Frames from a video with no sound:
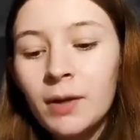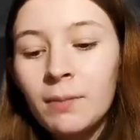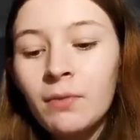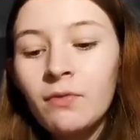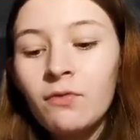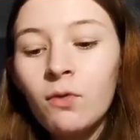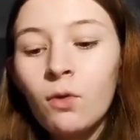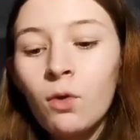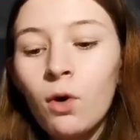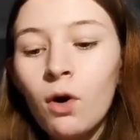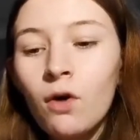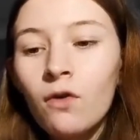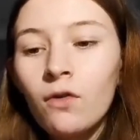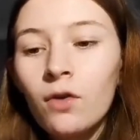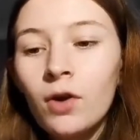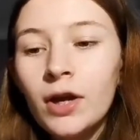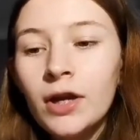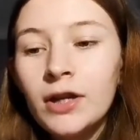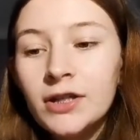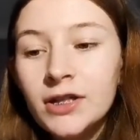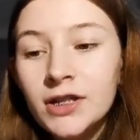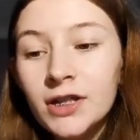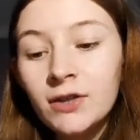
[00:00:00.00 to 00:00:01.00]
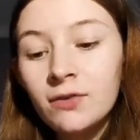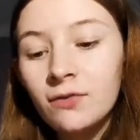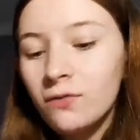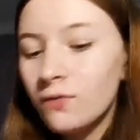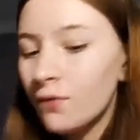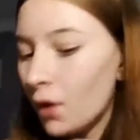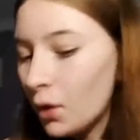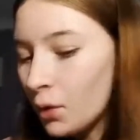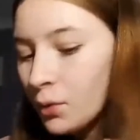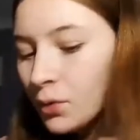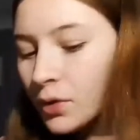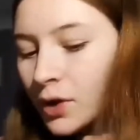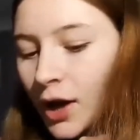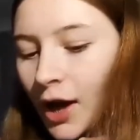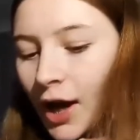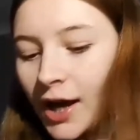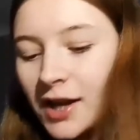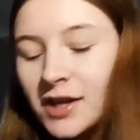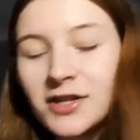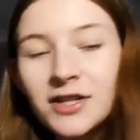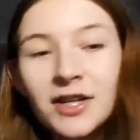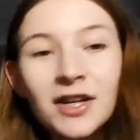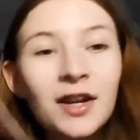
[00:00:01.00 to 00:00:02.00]
Number 4, indie folk.
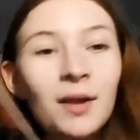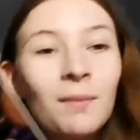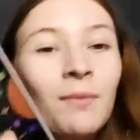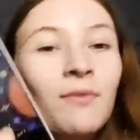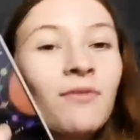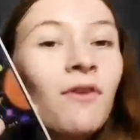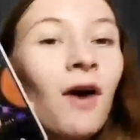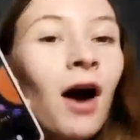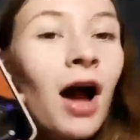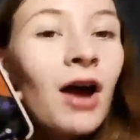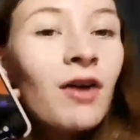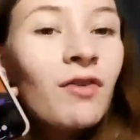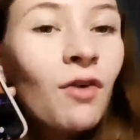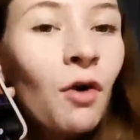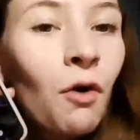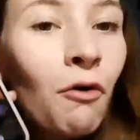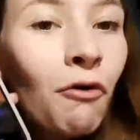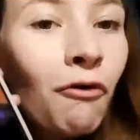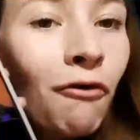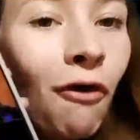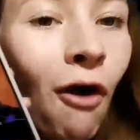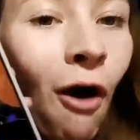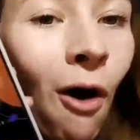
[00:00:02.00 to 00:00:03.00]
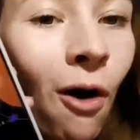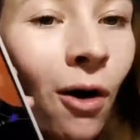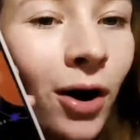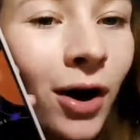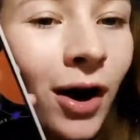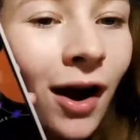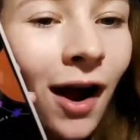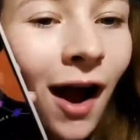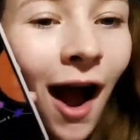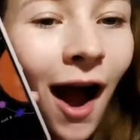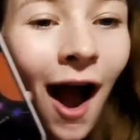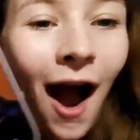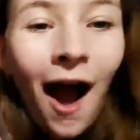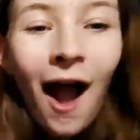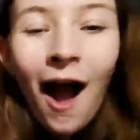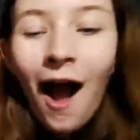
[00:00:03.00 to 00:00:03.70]
And number 5, rock.